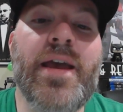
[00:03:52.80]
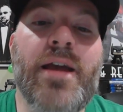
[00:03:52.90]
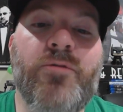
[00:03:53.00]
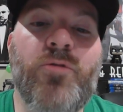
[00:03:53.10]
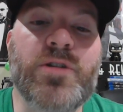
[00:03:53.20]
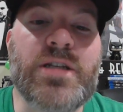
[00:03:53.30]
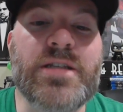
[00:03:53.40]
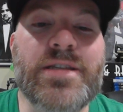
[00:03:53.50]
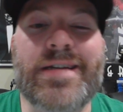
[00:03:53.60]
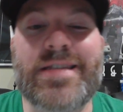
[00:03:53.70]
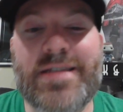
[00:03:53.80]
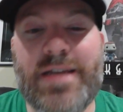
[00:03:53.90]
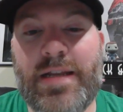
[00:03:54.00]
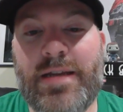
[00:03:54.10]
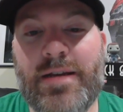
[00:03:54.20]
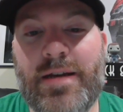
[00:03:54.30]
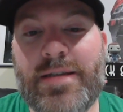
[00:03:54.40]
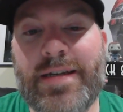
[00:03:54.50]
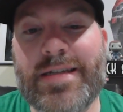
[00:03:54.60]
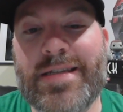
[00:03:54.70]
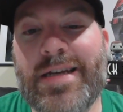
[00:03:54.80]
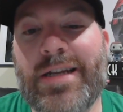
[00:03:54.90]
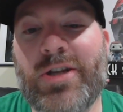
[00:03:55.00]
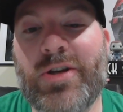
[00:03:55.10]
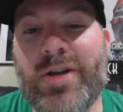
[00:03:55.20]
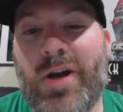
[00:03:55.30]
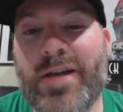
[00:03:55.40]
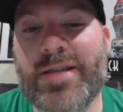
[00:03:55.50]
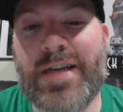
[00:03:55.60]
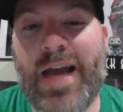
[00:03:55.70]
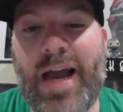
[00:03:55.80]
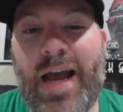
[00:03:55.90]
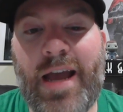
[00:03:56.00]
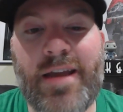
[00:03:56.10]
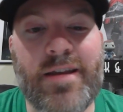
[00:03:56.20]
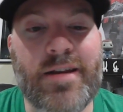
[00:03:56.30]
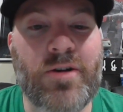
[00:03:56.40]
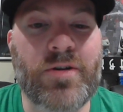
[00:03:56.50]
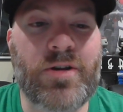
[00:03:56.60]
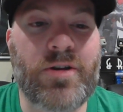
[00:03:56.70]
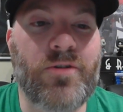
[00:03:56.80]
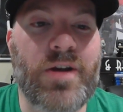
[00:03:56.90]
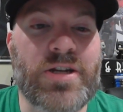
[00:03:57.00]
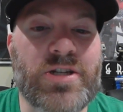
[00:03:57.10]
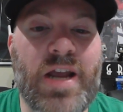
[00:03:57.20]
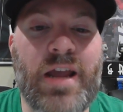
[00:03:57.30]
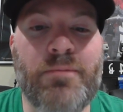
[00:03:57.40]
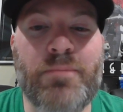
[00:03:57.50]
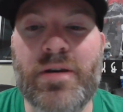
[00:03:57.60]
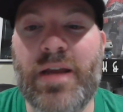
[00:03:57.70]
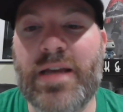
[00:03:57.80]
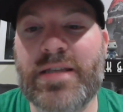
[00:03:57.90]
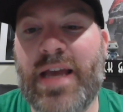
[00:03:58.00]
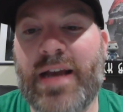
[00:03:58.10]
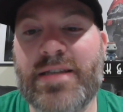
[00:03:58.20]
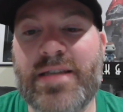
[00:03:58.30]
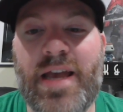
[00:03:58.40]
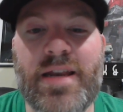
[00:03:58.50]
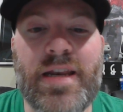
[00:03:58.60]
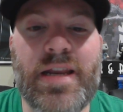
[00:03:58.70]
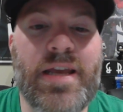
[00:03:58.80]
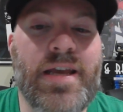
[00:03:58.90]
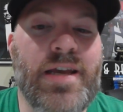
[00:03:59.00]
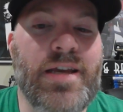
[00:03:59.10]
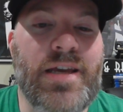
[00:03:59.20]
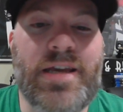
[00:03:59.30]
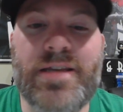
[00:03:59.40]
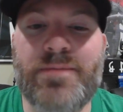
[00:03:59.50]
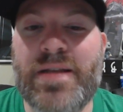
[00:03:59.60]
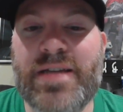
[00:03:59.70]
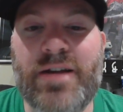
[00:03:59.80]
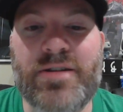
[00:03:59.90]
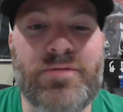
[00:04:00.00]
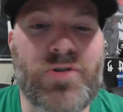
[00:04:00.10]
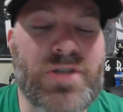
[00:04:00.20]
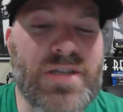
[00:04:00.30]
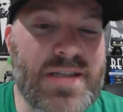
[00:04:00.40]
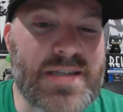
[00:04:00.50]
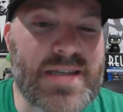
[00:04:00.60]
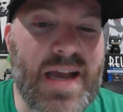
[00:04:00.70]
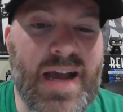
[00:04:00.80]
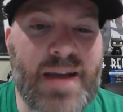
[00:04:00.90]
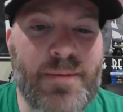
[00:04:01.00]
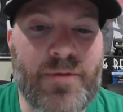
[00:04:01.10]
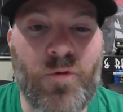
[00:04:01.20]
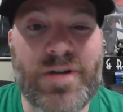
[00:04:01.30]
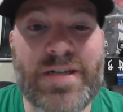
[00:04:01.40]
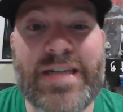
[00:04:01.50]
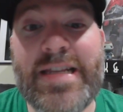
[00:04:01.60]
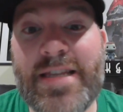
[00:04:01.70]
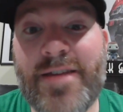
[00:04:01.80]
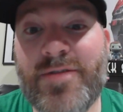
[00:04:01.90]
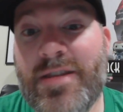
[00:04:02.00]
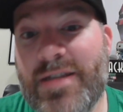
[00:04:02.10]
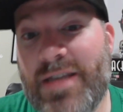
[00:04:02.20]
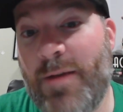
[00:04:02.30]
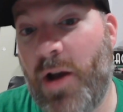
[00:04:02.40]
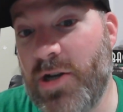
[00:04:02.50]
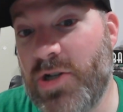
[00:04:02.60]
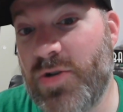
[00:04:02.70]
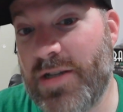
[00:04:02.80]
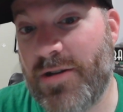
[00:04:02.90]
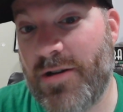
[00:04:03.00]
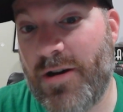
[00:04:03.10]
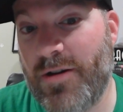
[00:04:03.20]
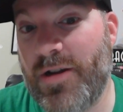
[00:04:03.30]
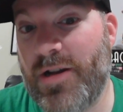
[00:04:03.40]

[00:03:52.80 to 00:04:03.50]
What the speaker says: And of course, he's like a stud looking Aussie guy, you know, great shape and has the accent. And Ben's like, I don't see what you're seeing this guy. But of course, he lives in the same country as her.